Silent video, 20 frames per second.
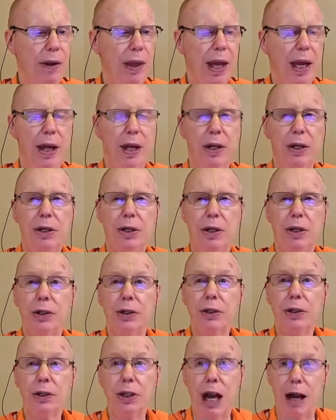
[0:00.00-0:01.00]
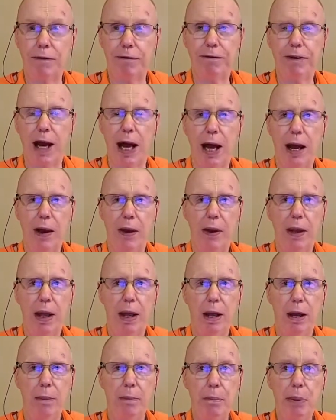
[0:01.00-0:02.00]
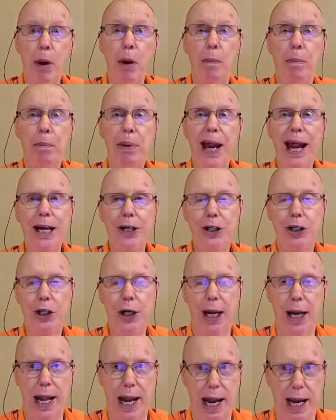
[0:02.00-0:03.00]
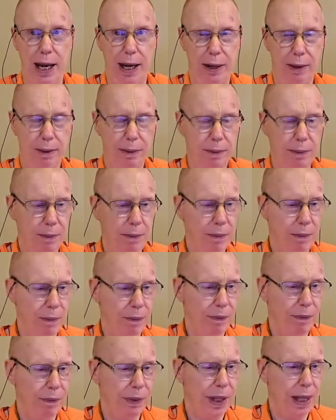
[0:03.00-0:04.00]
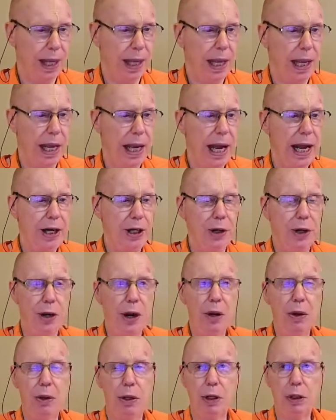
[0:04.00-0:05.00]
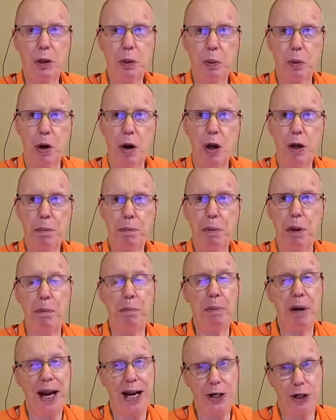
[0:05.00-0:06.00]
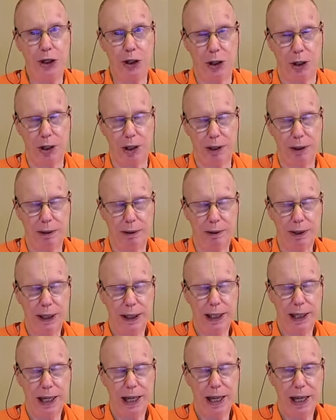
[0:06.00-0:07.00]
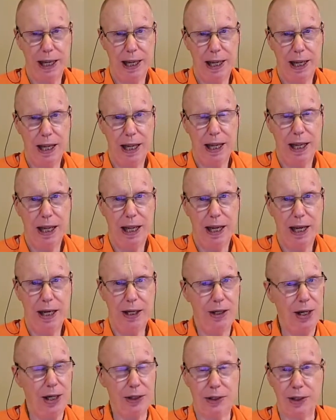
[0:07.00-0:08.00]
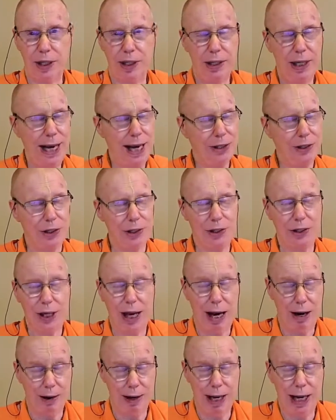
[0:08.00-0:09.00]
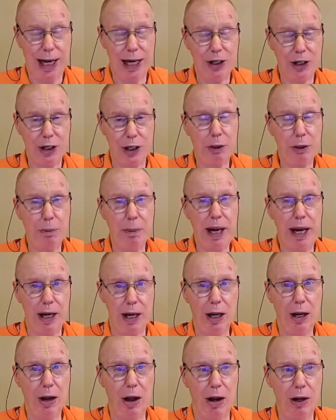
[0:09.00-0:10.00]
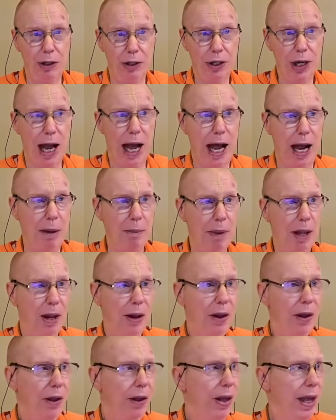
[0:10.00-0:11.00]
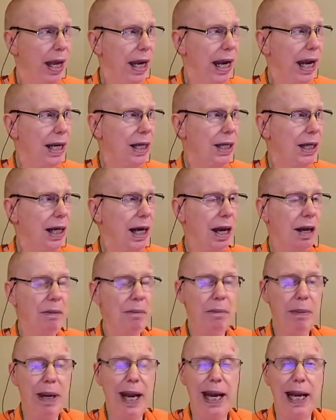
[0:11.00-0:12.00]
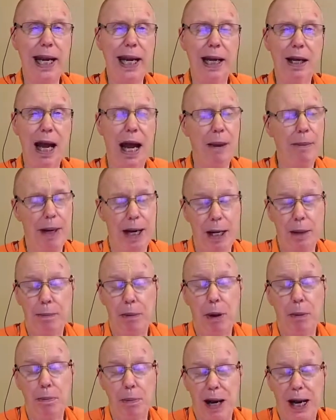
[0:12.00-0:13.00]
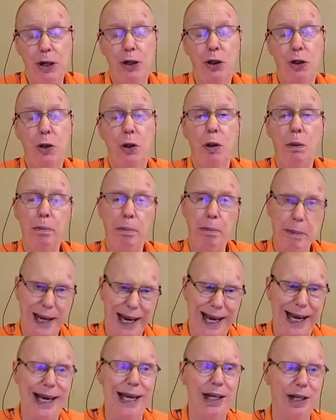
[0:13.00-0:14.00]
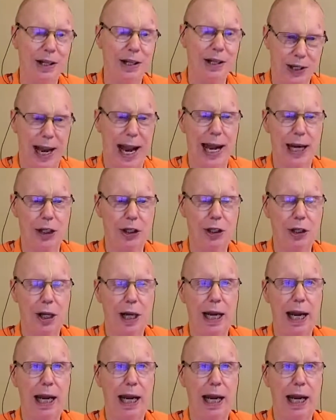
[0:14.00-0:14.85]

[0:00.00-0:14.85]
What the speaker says: to suffer perpetually. And you know this word perpetual, it doesn't necessarily just mean a long time. It can mean, perpetual means actually